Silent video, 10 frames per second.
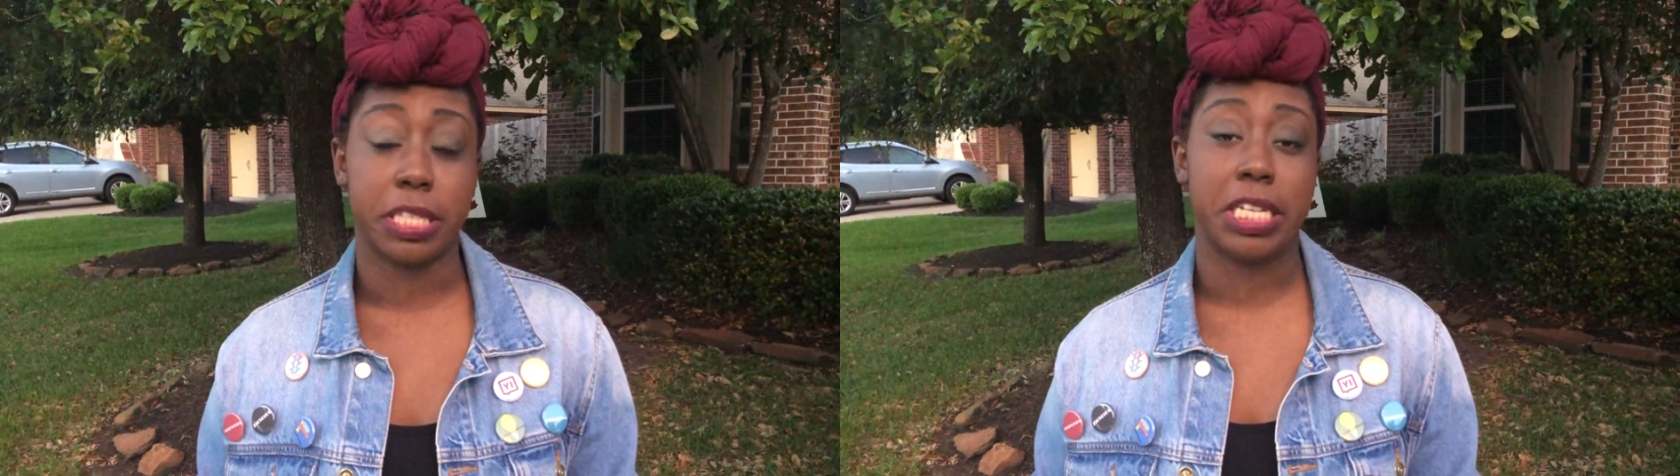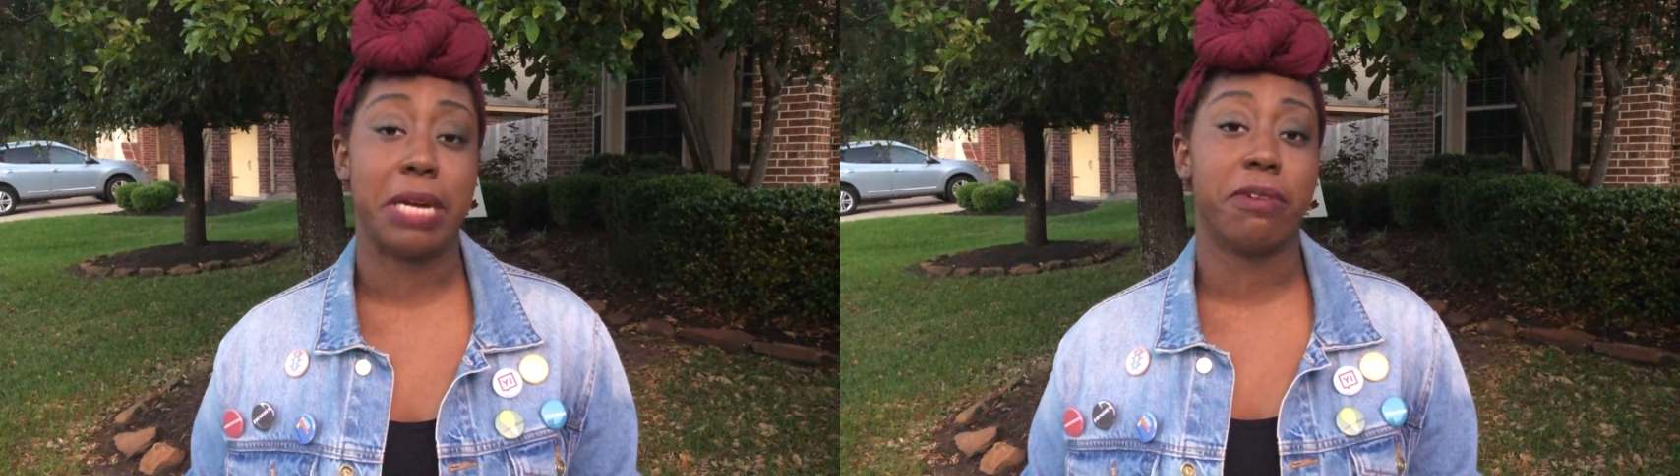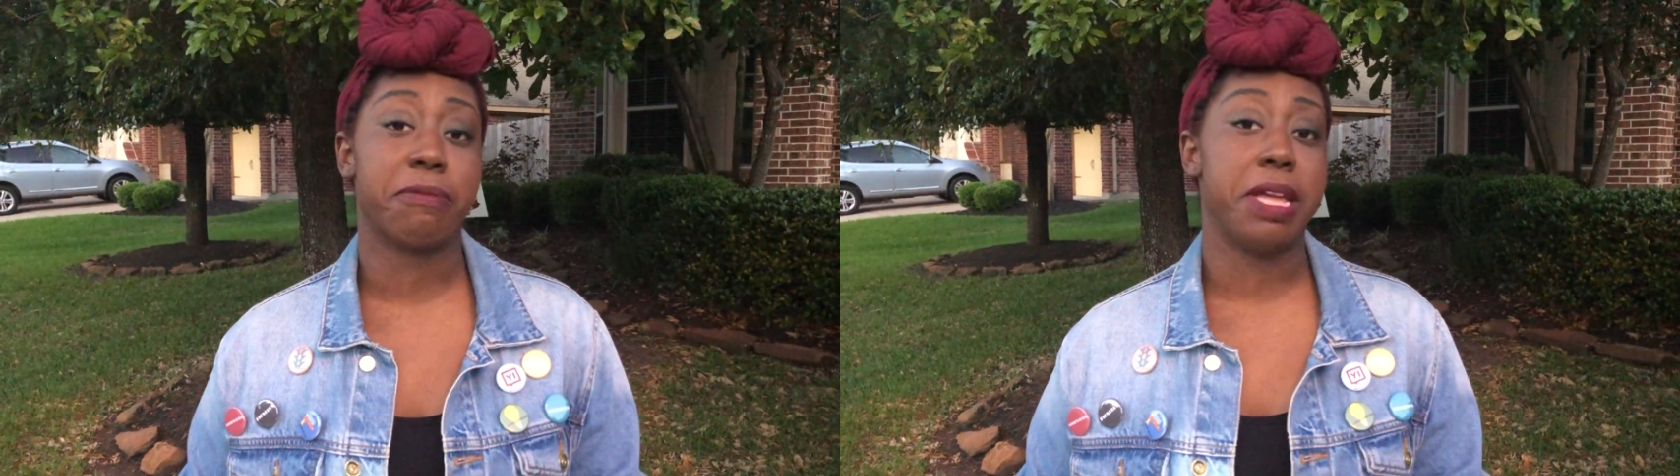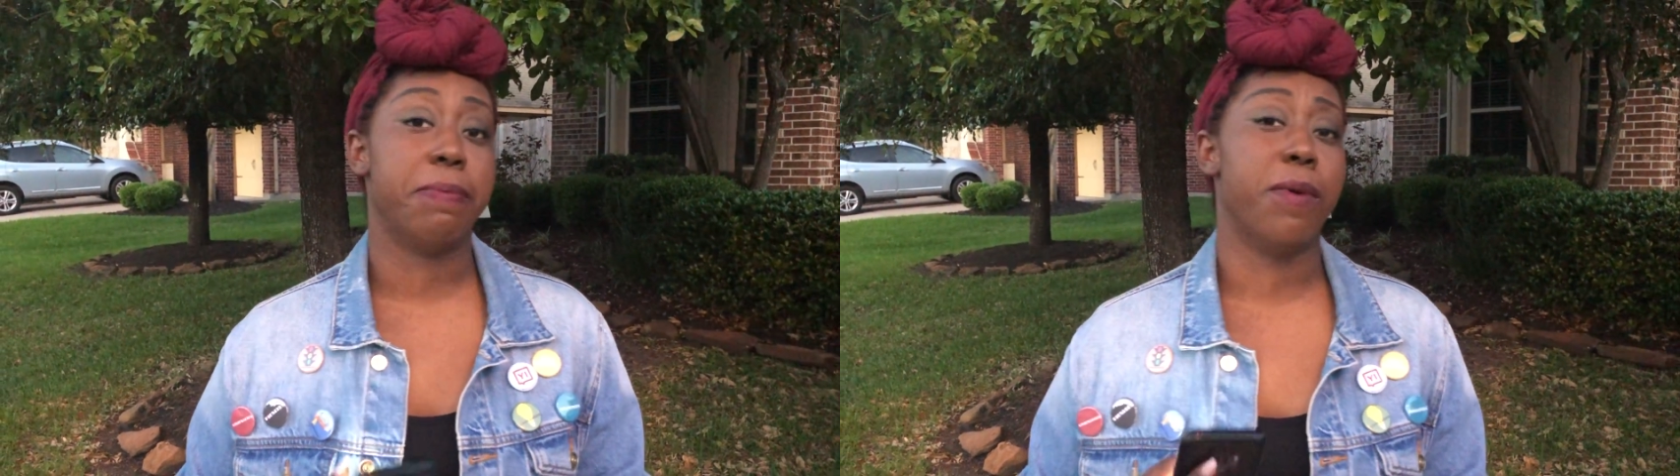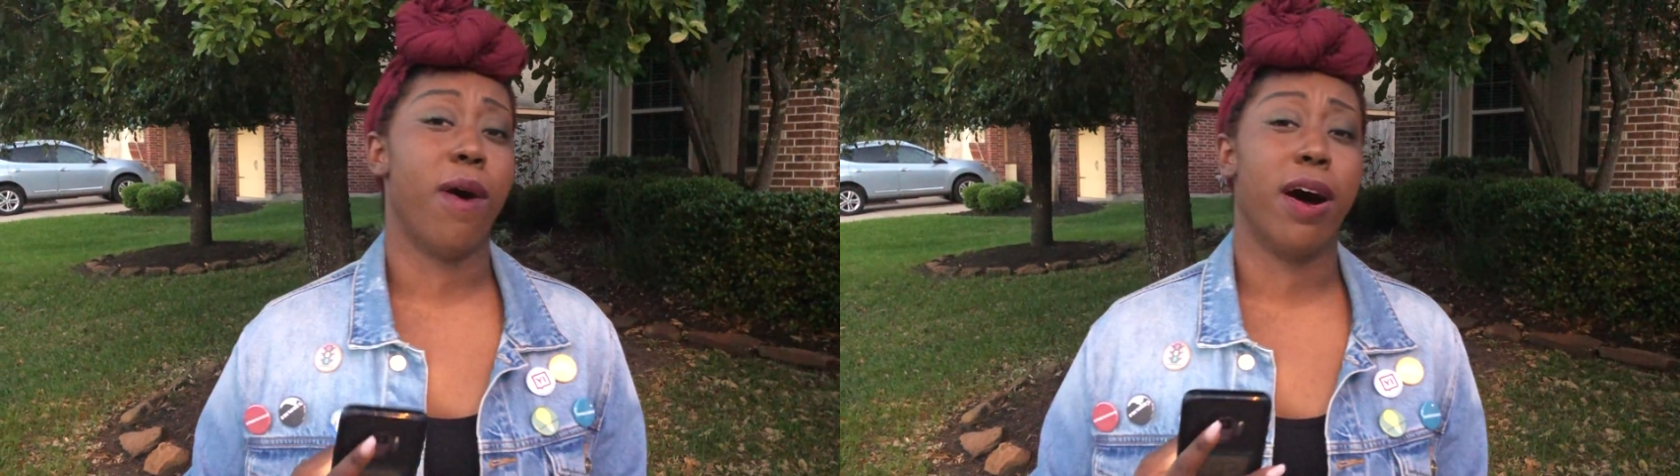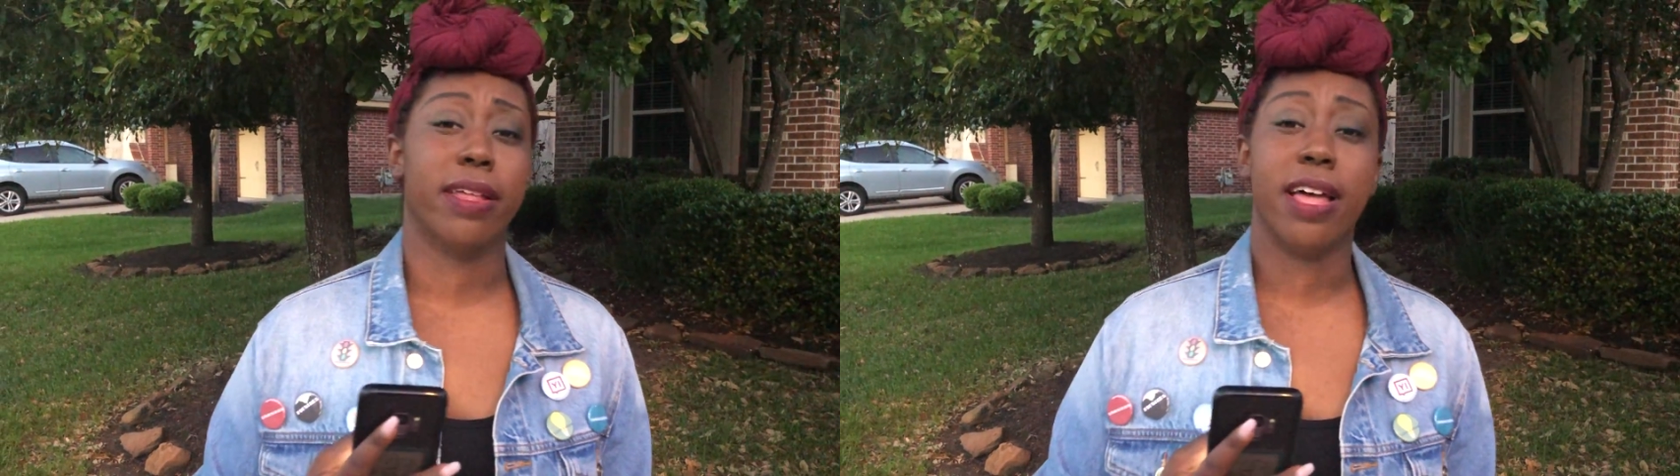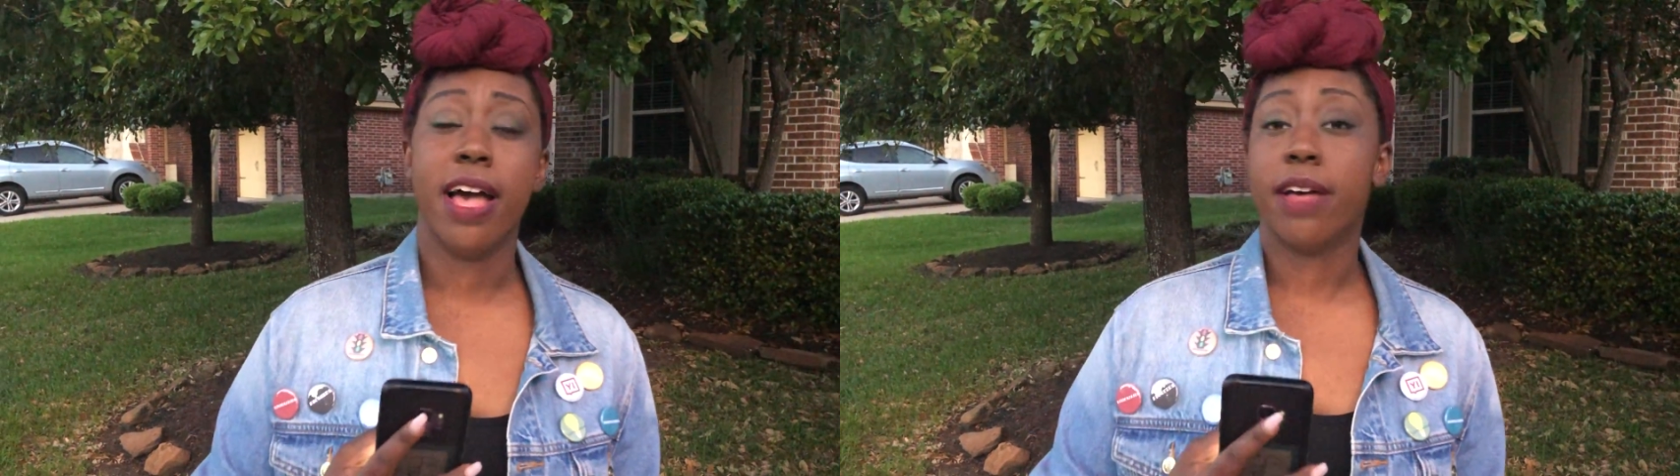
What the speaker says: with the number of people on,